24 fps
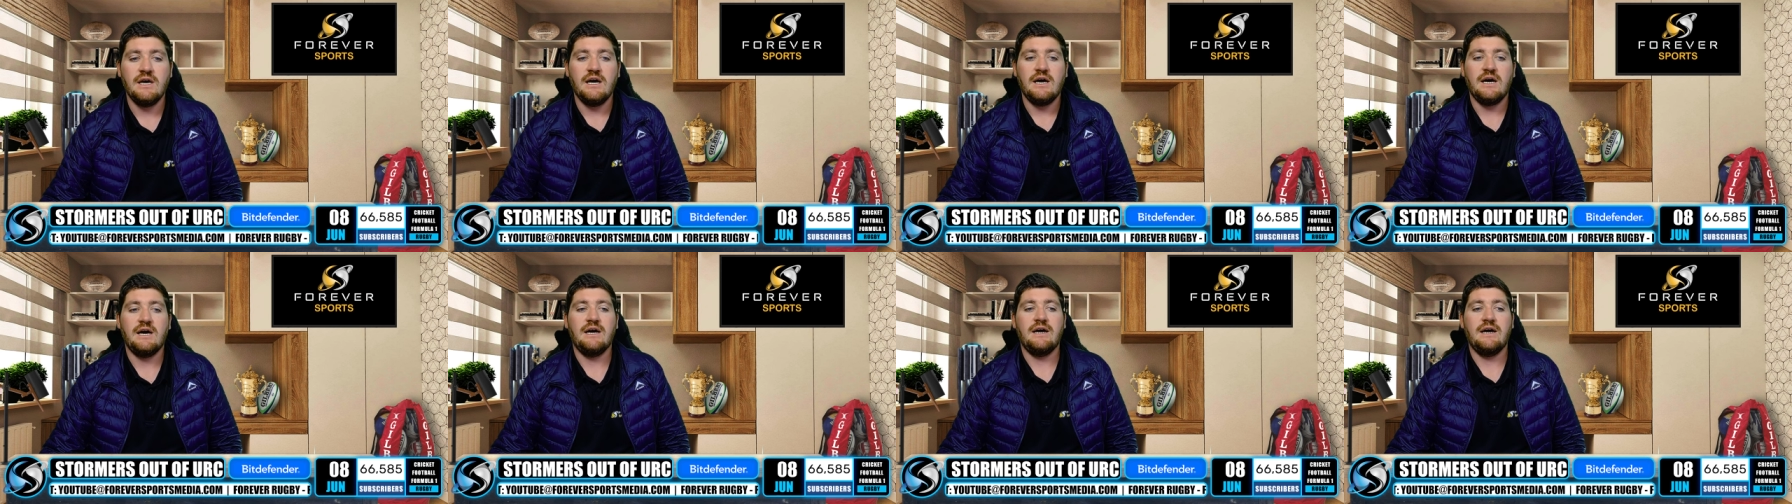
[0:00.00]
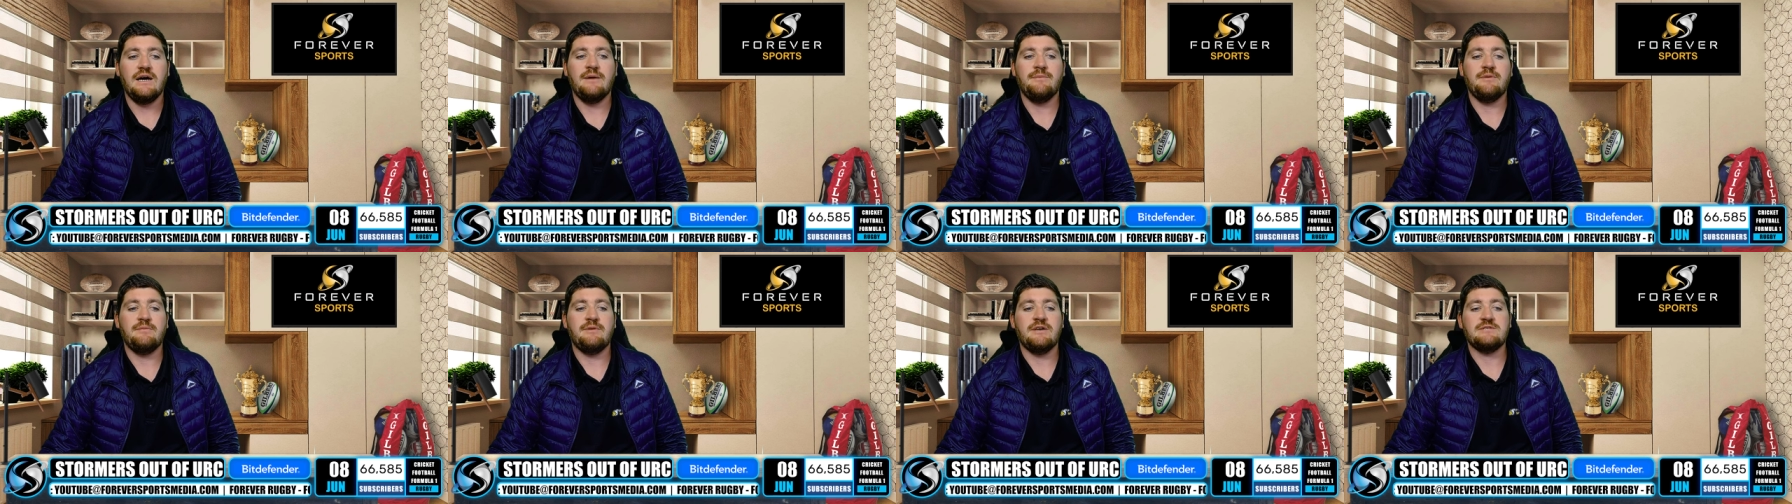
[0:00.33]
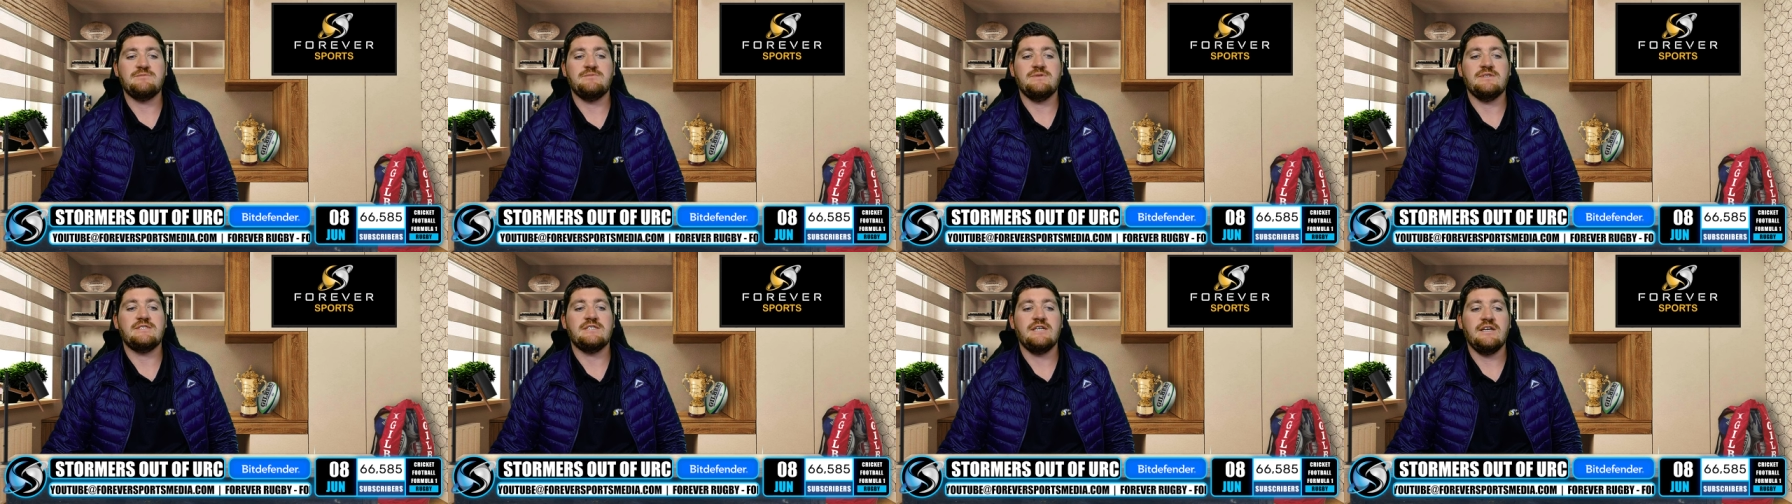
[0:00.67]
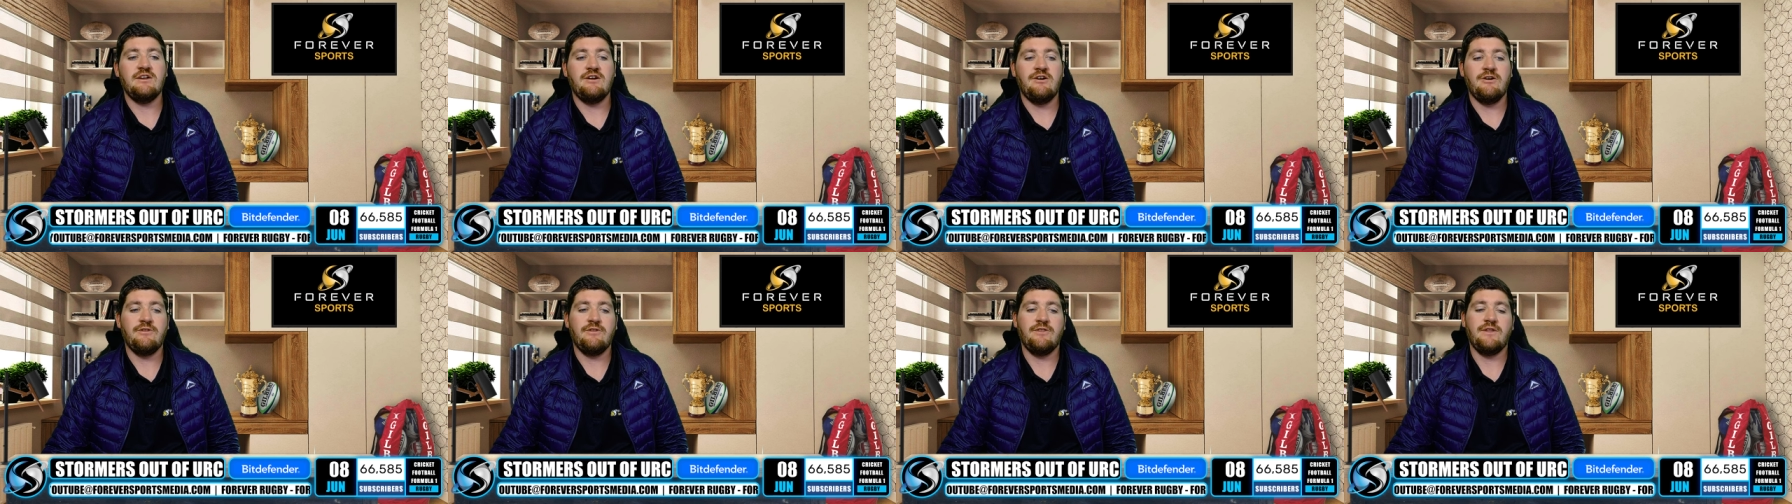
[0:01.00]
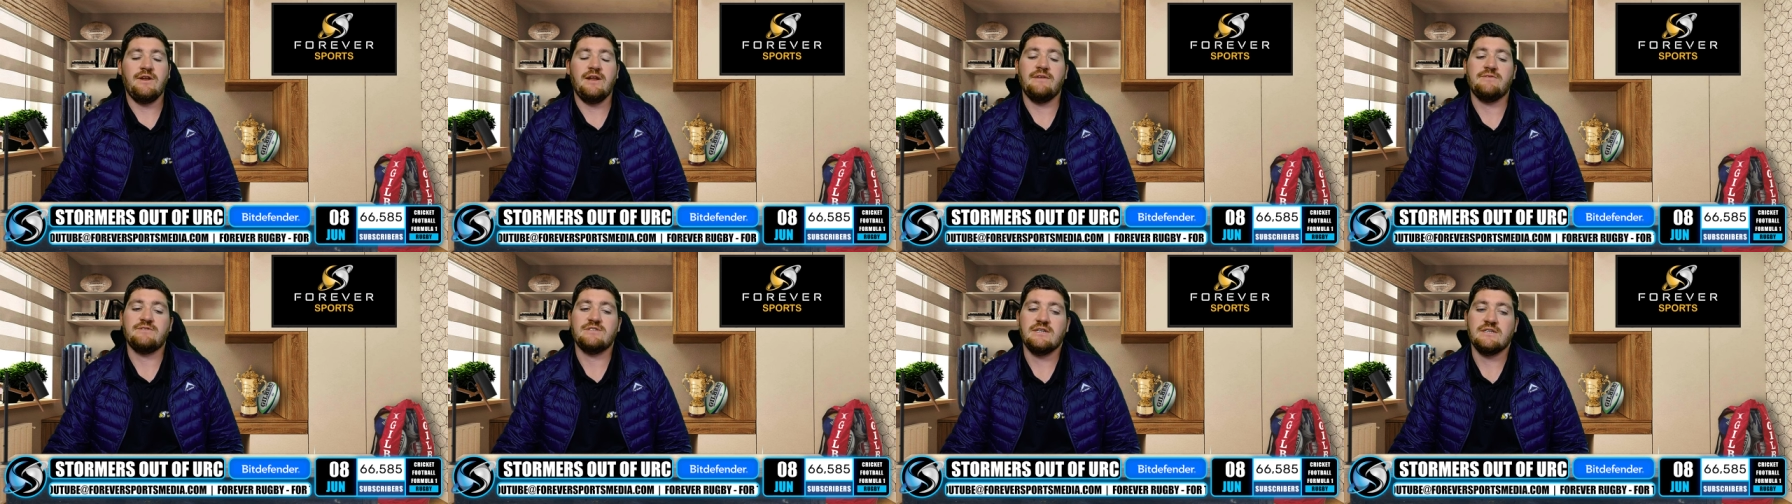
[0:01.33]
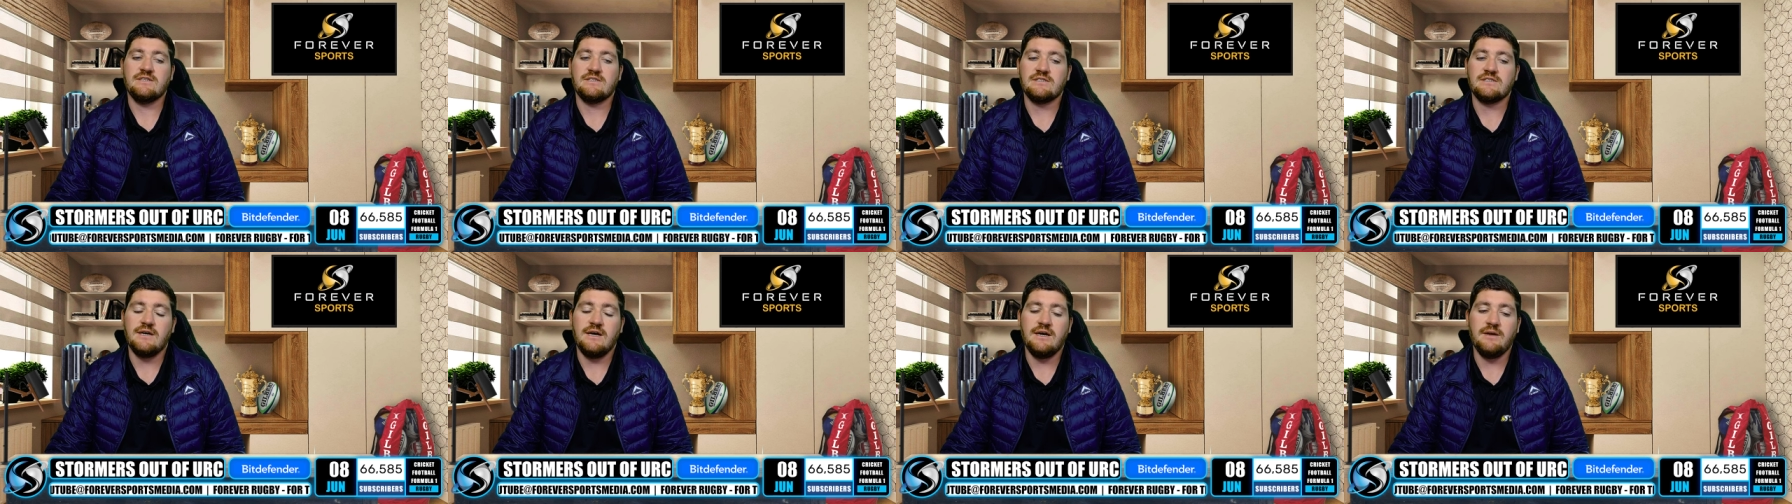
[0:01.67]
um, it must be said, on the left-hand
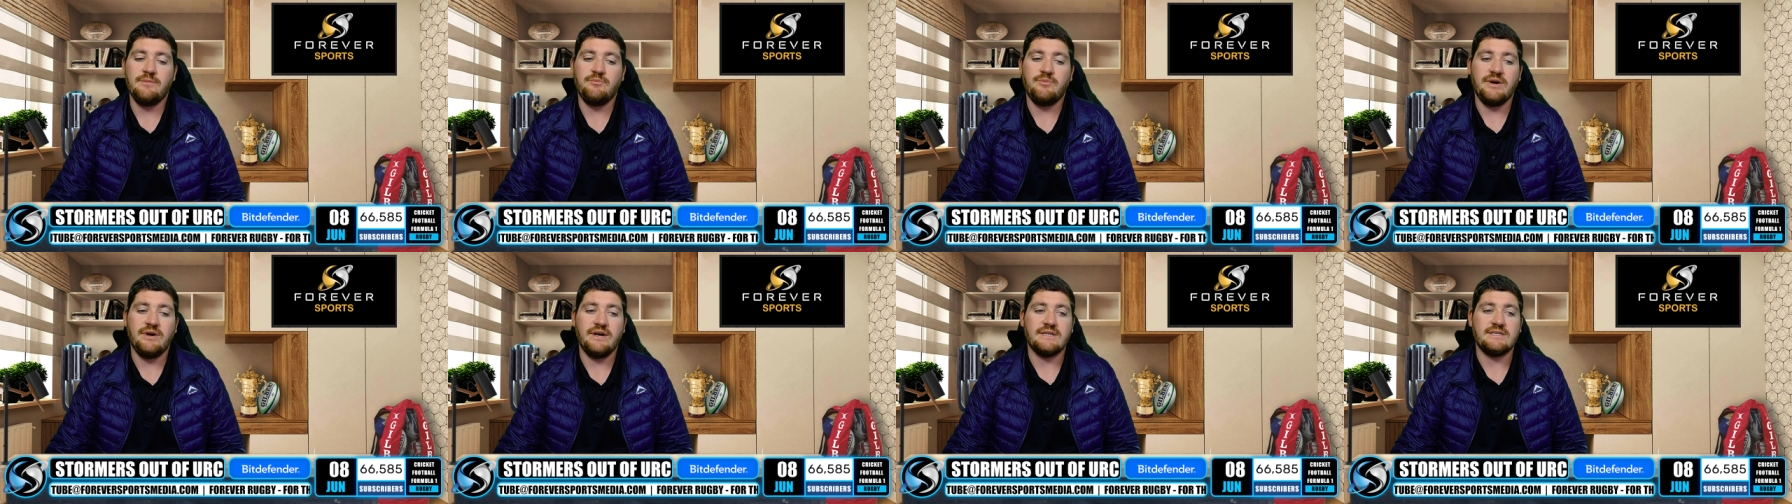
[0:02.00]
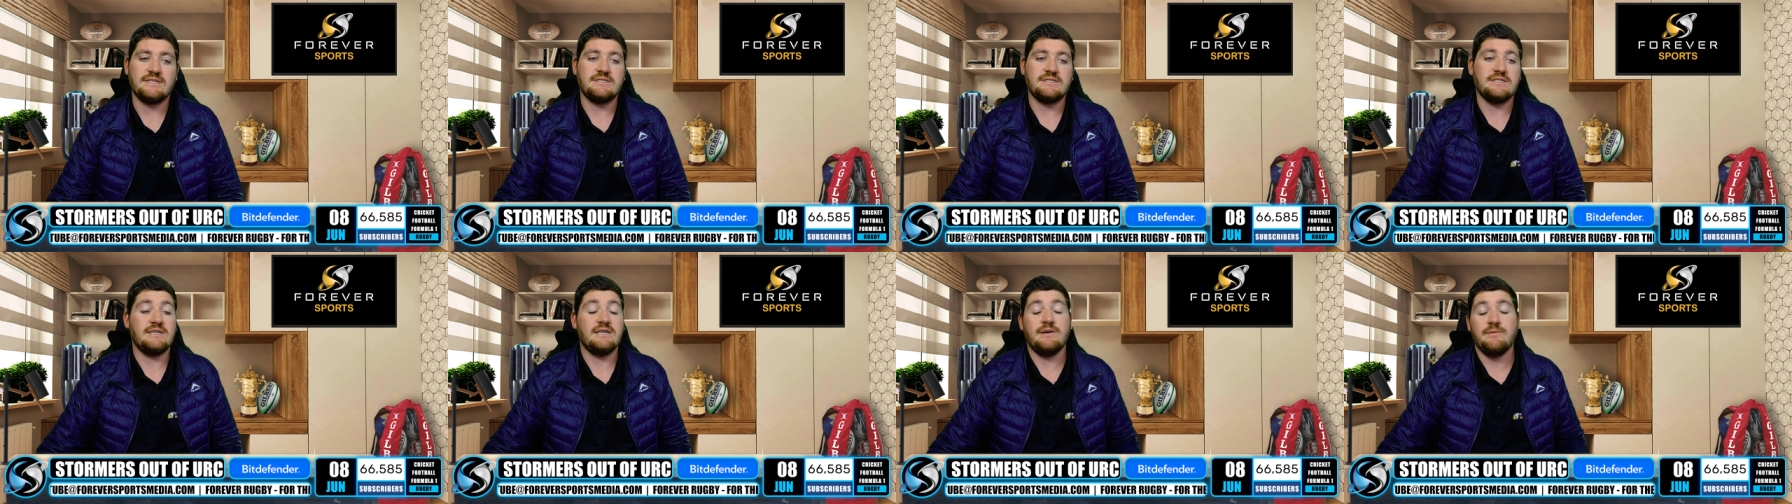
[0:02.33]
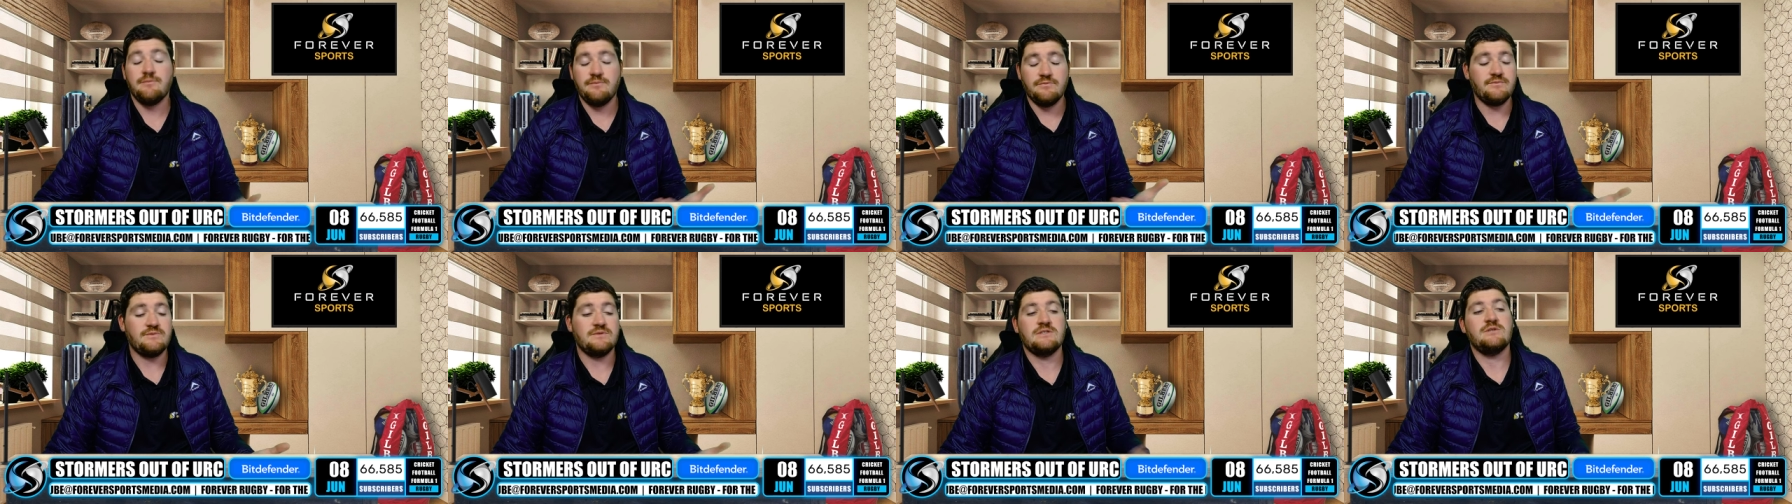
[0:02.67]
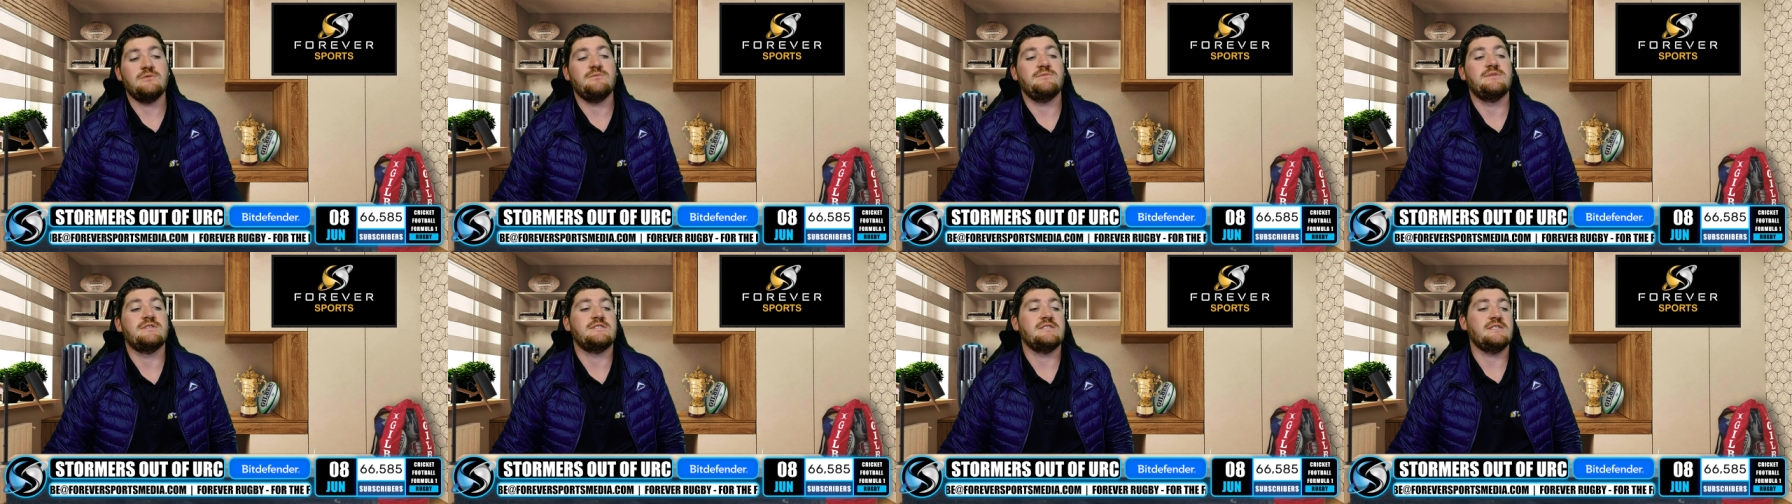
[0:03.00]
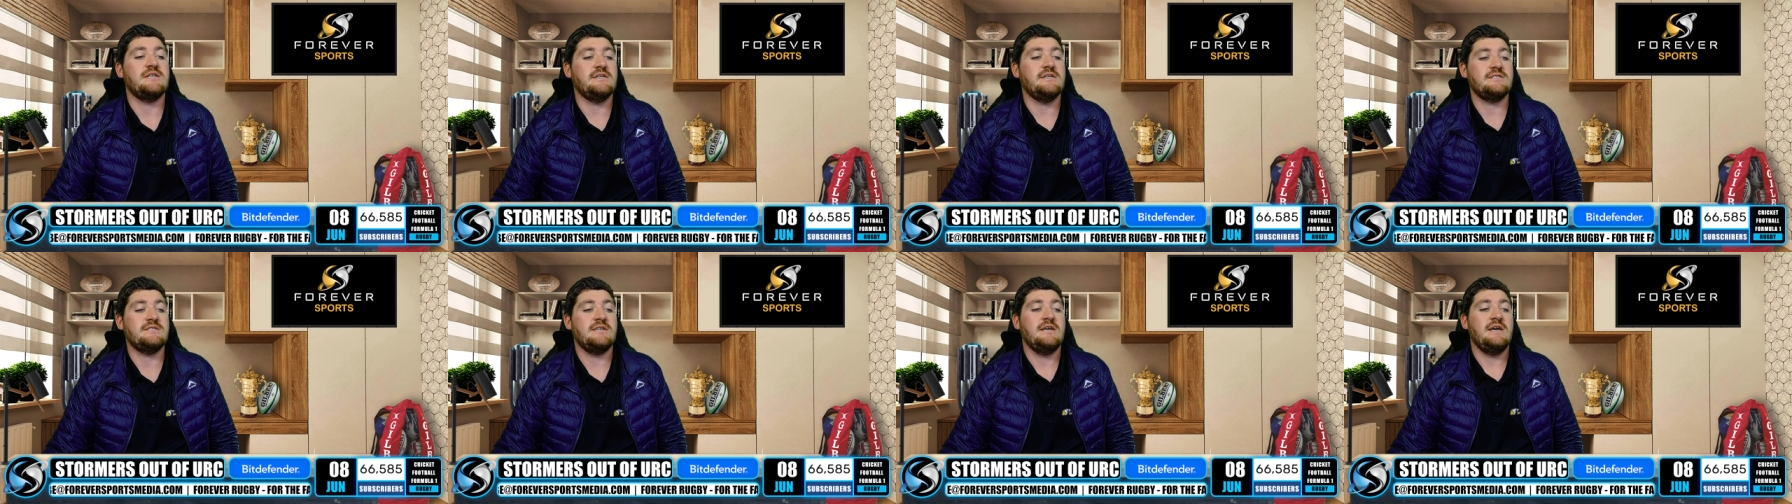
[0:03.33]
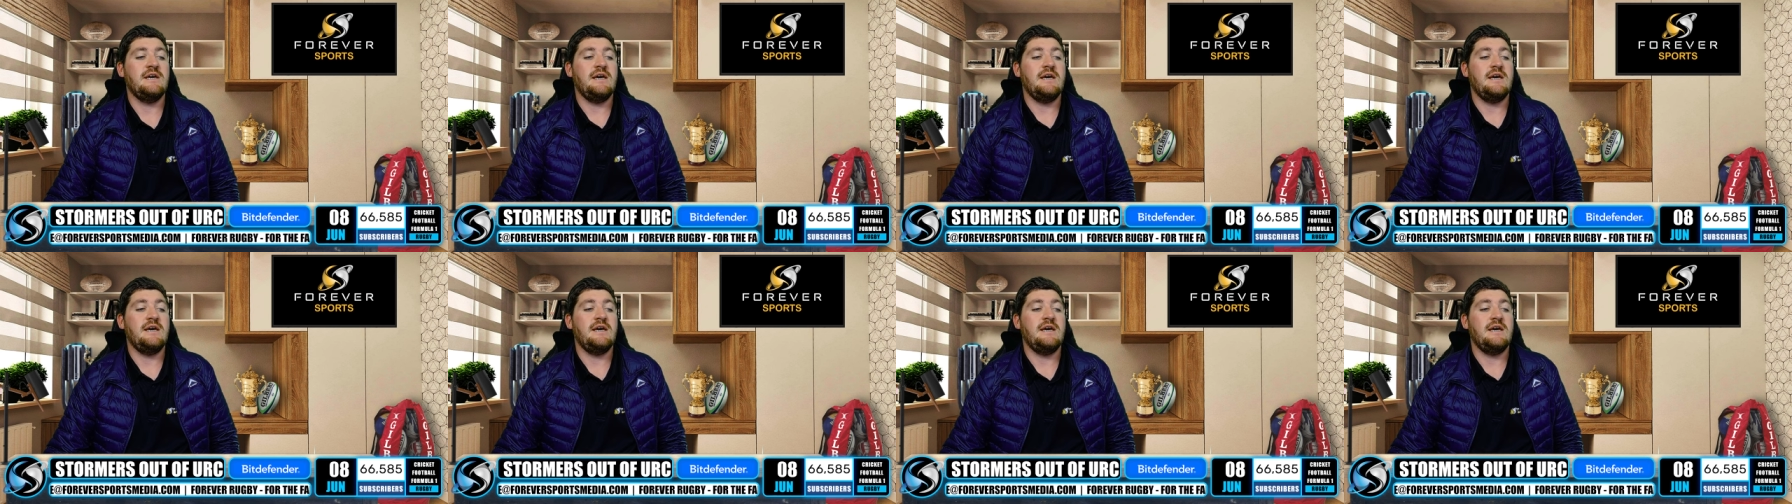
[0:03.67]
side, but um, still missing it.